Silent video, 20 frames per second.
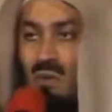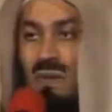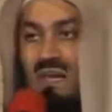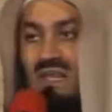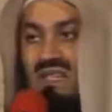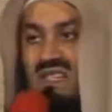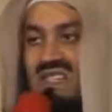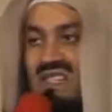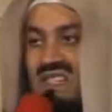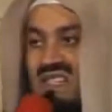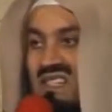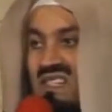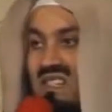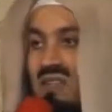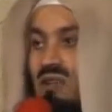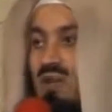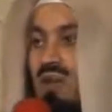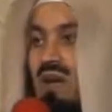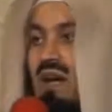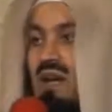places in
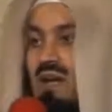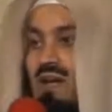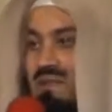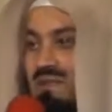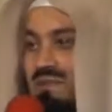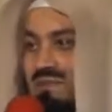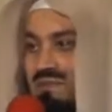the Quran.